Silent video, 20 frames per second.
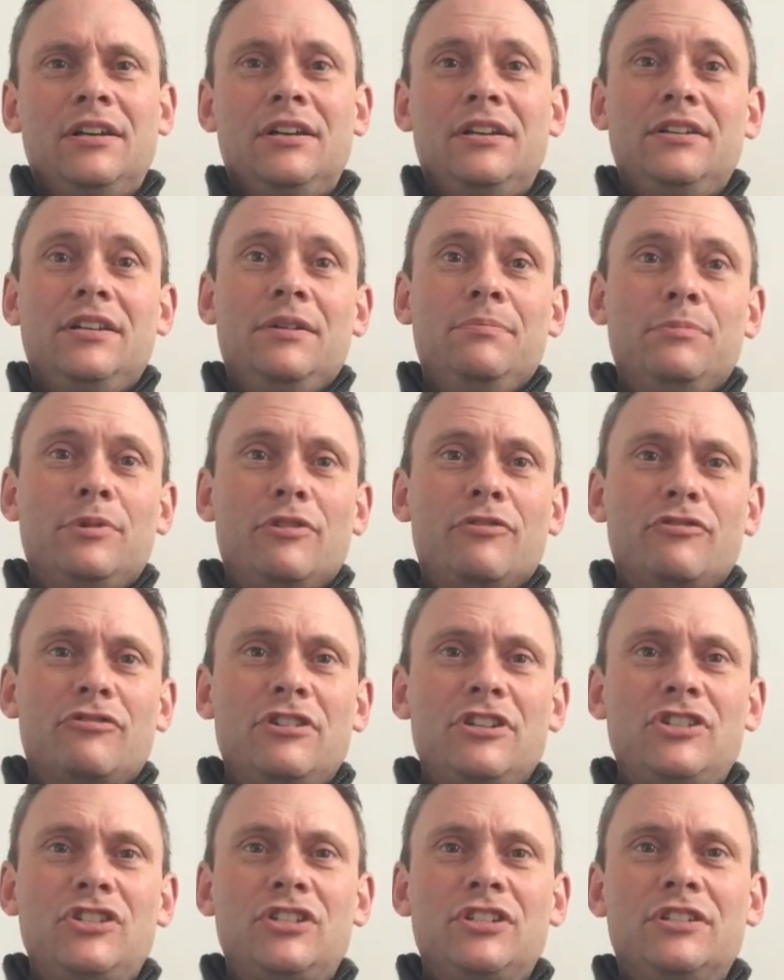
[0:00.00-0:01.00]
A number of
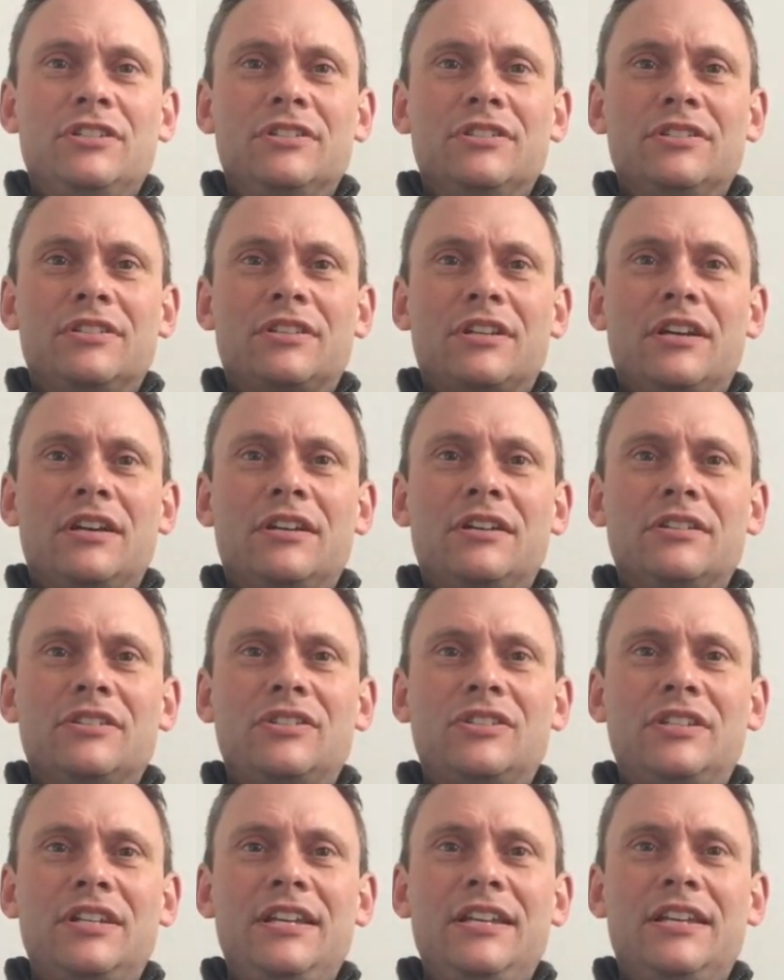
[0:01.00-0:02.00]
Christians are
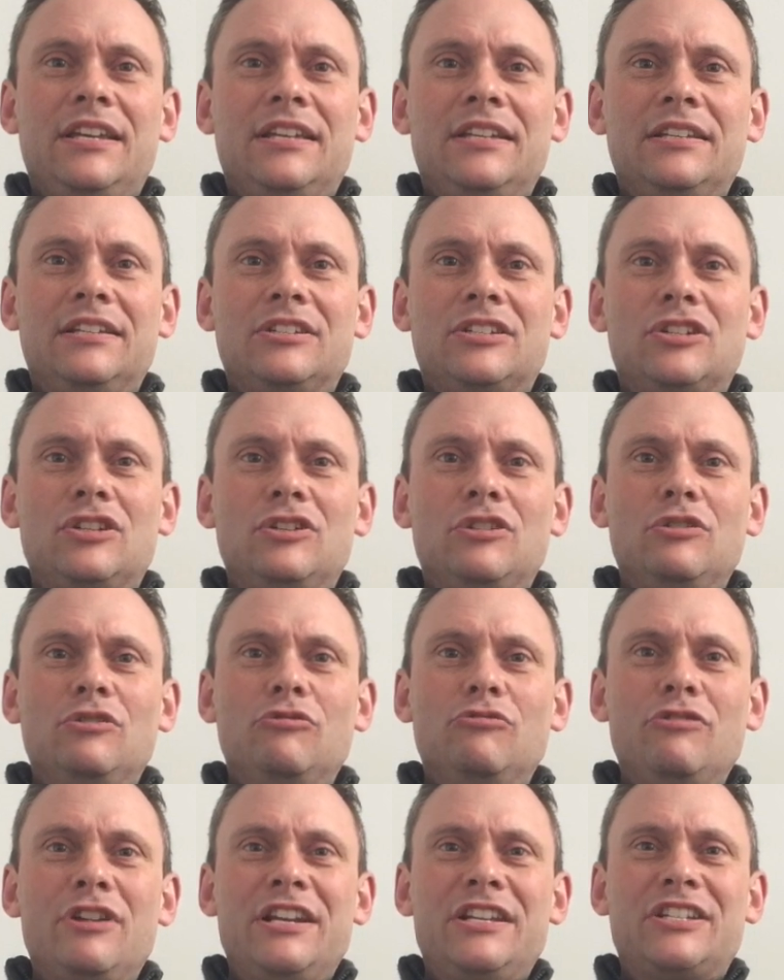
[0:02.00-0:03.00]
seeking
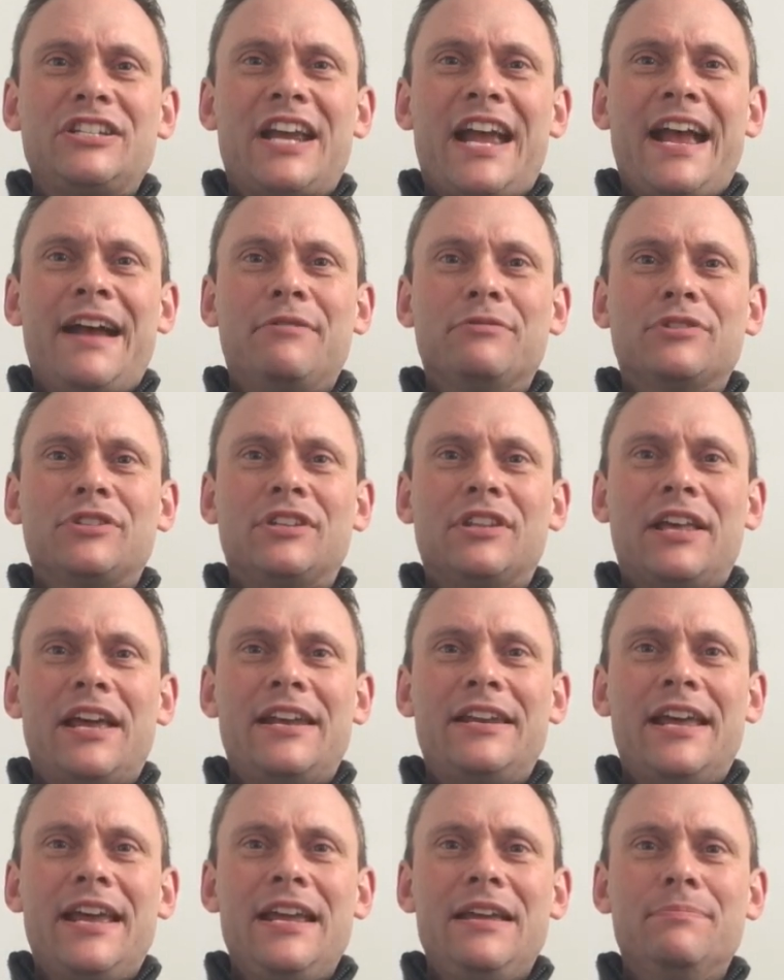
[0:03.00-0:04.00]
to reach out to
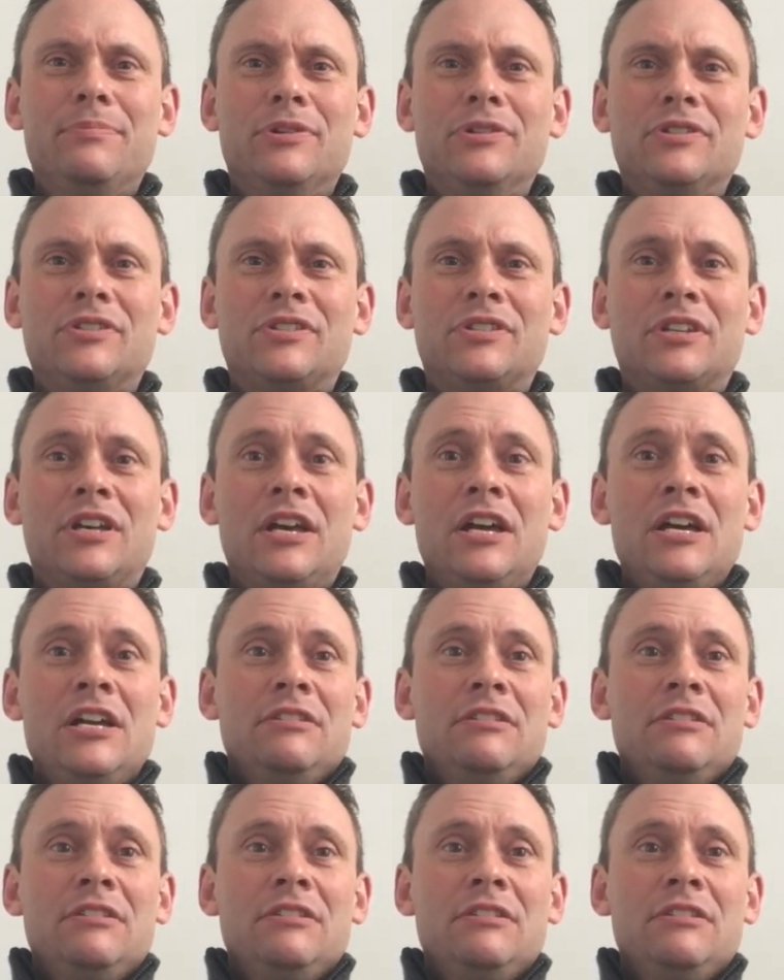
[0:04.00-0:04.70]
their neighbours,